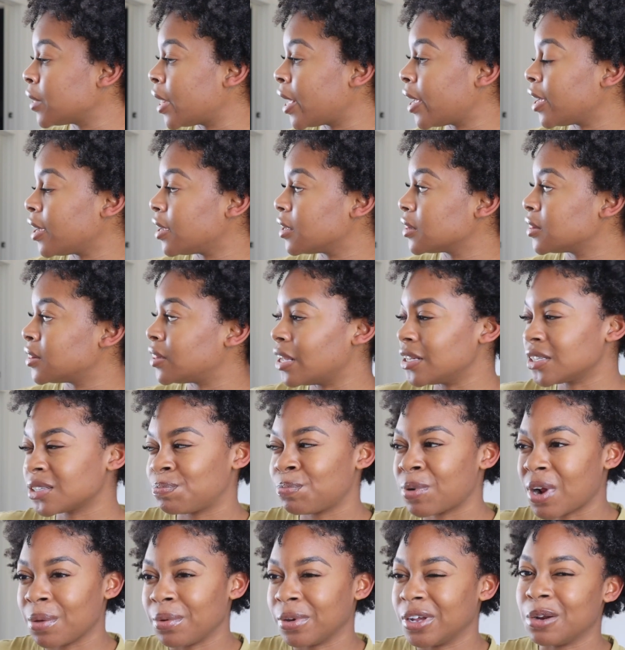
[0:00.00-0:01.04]
like that's
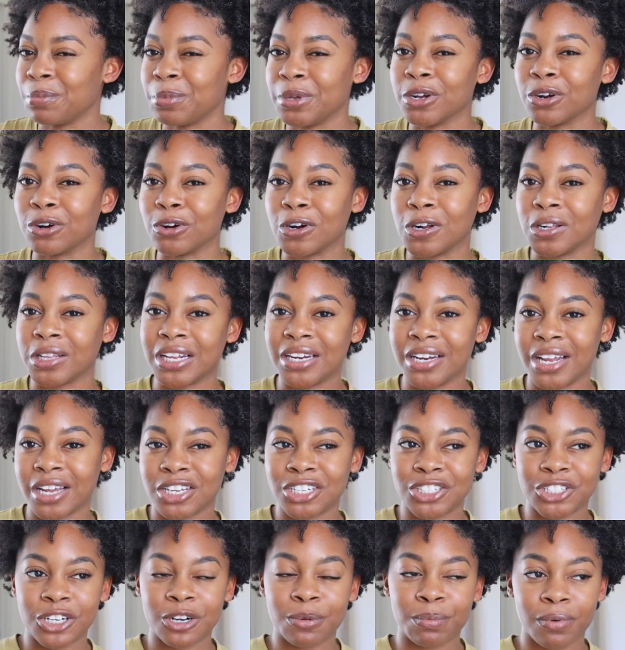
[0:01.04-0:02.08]
probably gonna be an early
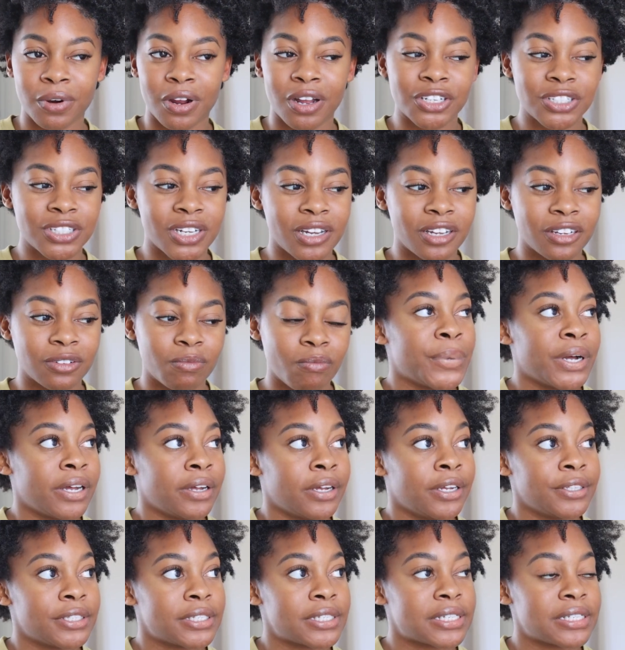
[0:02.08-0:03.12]
next year project,
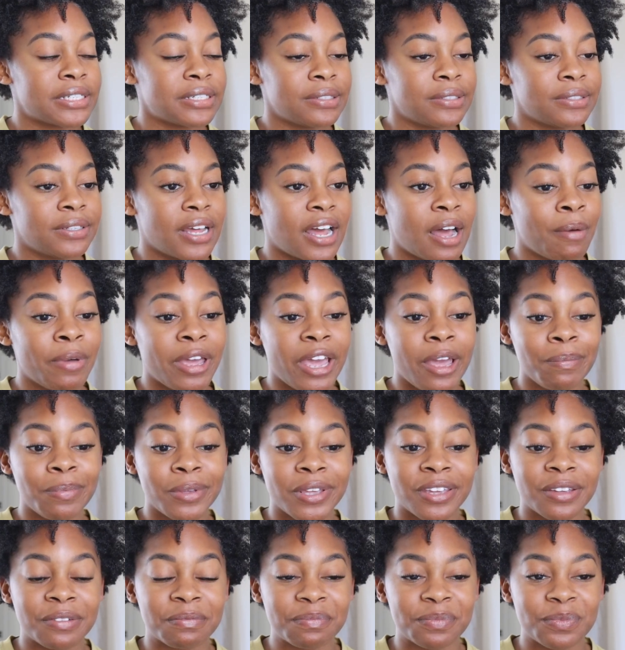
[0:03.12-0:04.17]
but I'm
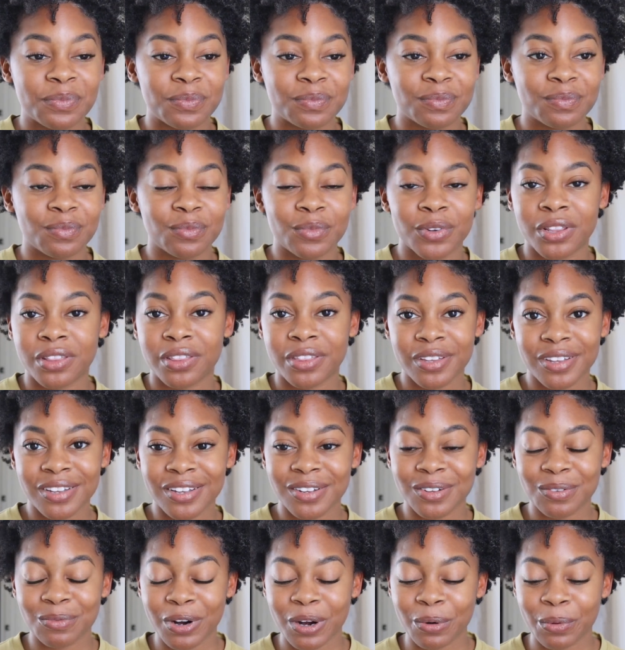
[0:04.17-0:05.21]
happy with
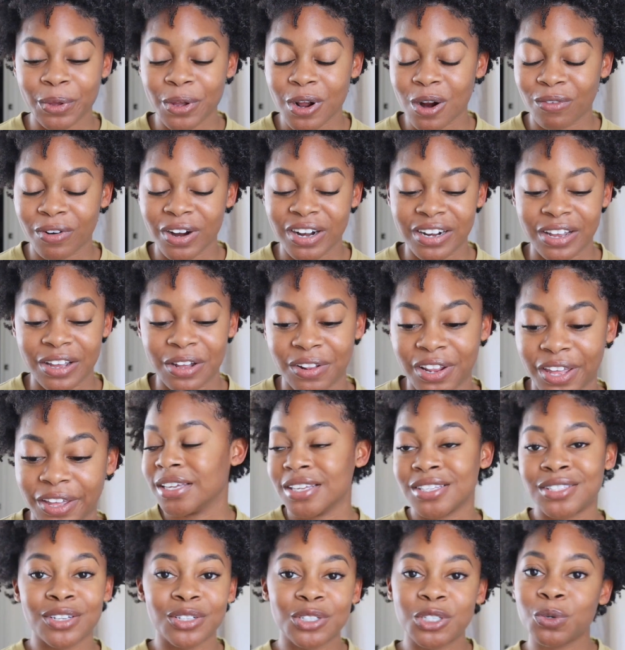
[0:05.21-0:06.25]
where we are right now. Like,
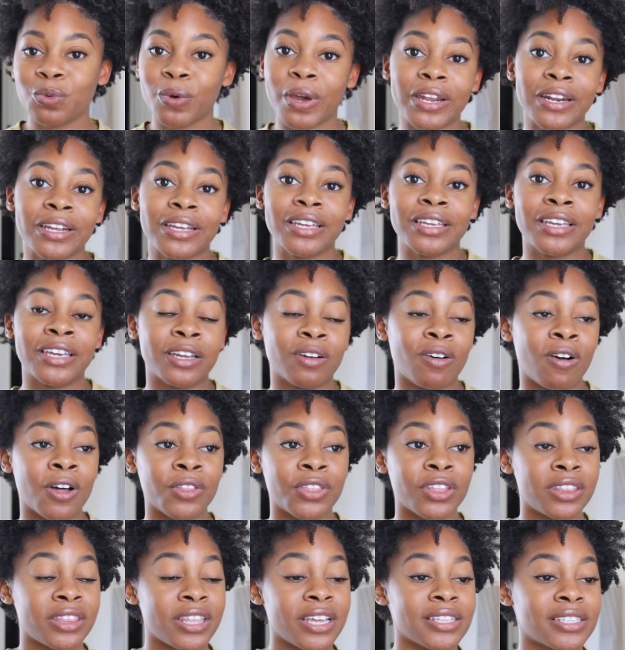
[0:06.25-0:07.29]
get situated, get
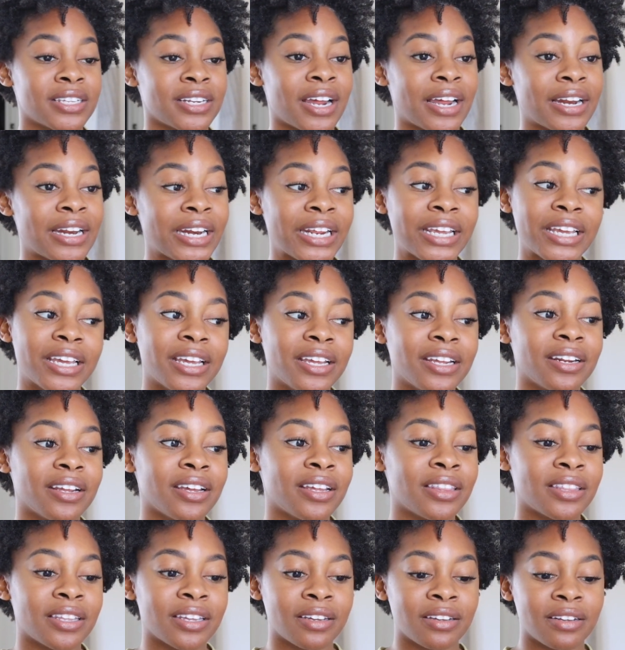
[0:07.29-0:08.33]
all the things that I need,
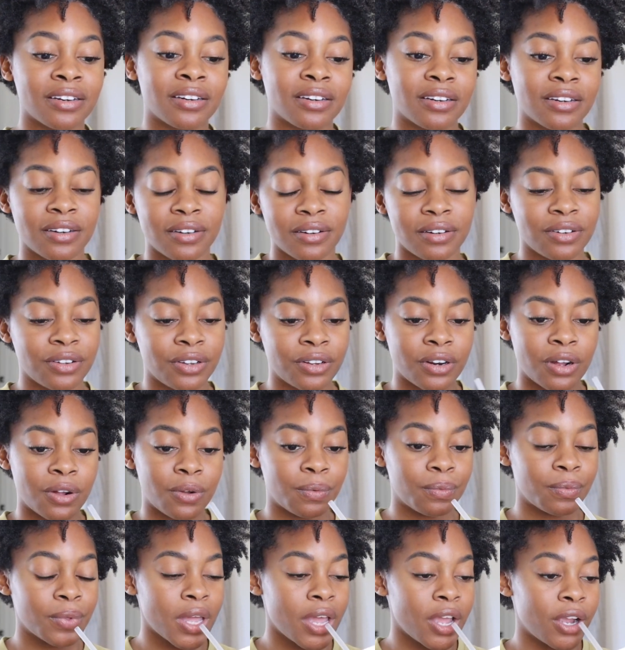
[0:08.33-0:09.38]
and then, you
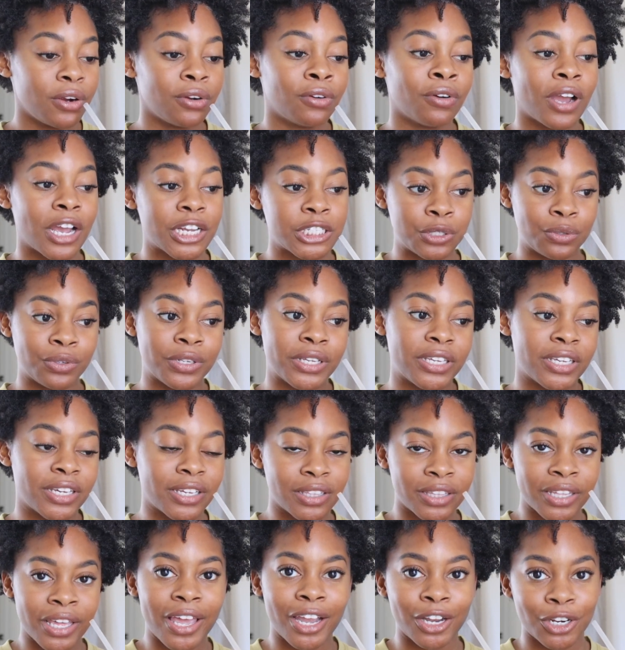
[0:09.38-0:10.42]
know, gradually
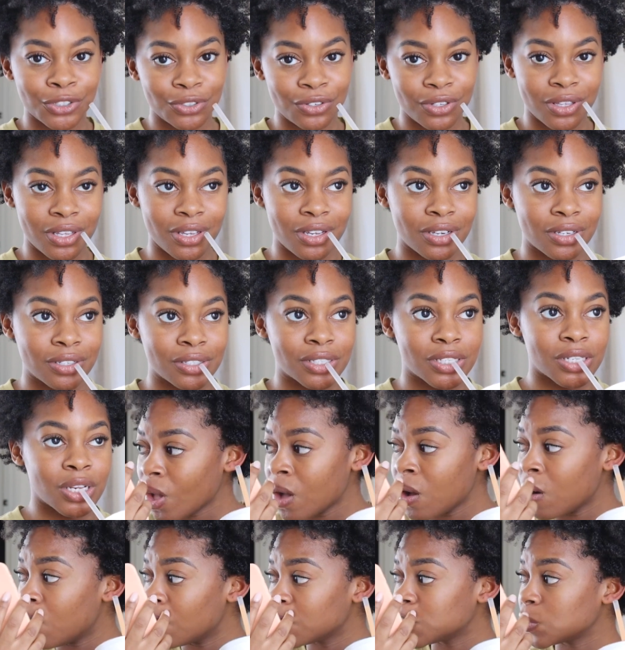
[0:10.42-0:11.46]
get the extra things.
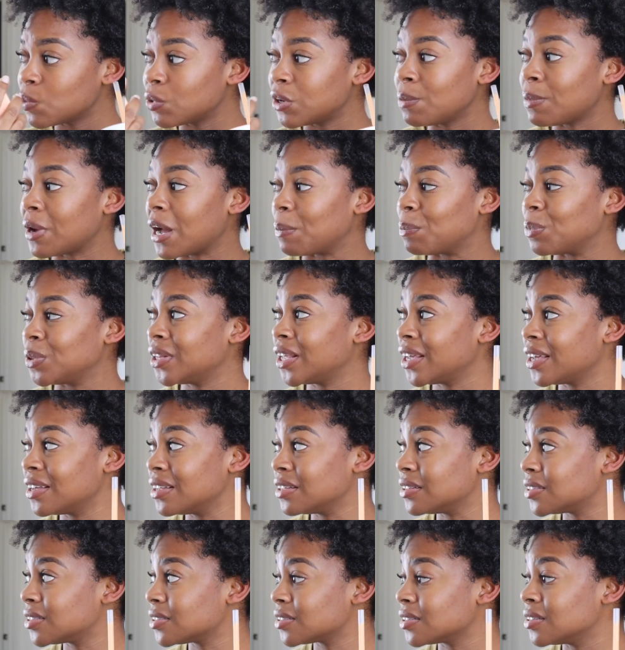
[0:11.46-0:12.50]
I also wanna buy
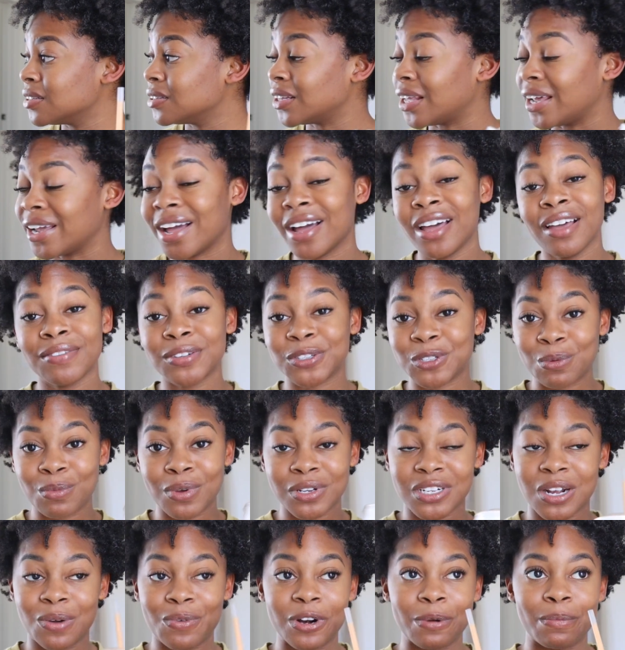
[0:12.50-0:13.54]
plants. Like, I have so
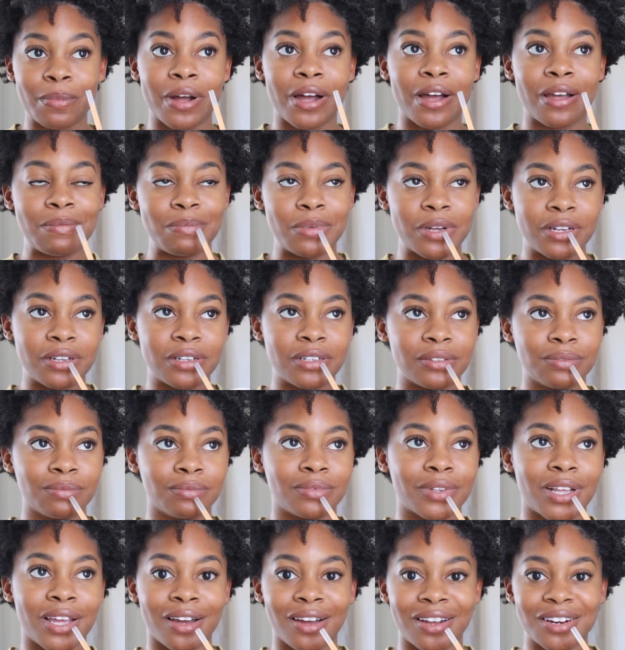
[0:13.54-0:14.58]
much I wanna buy, but
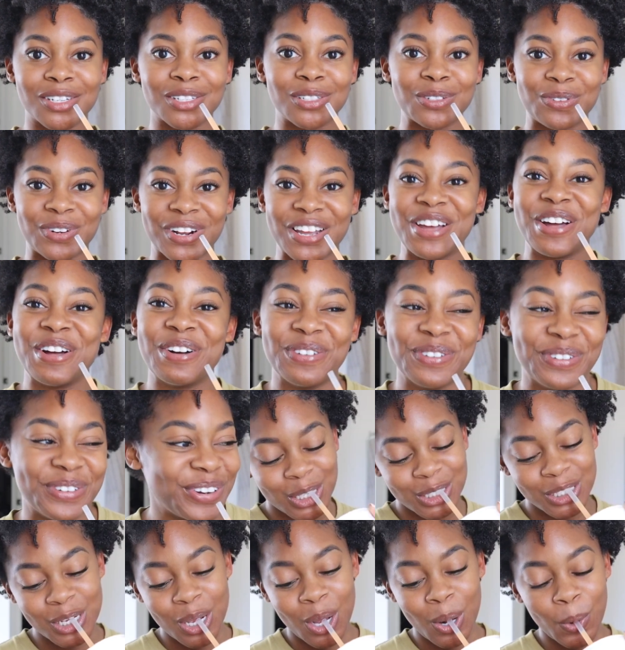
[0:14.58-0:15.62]
I gotta slow down.
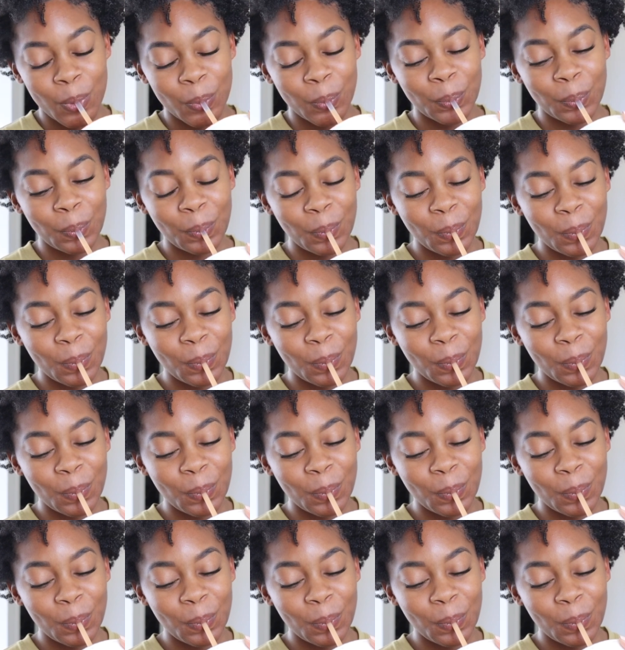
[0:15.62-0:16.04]
So